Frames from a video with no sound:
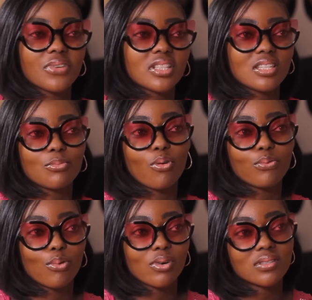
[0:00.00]
victim of
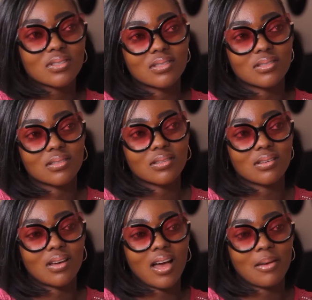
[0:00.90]
what
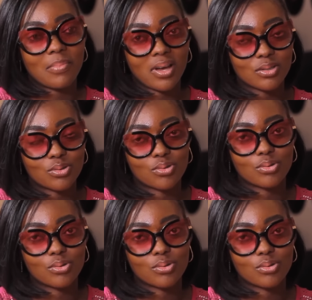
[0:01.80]
I passed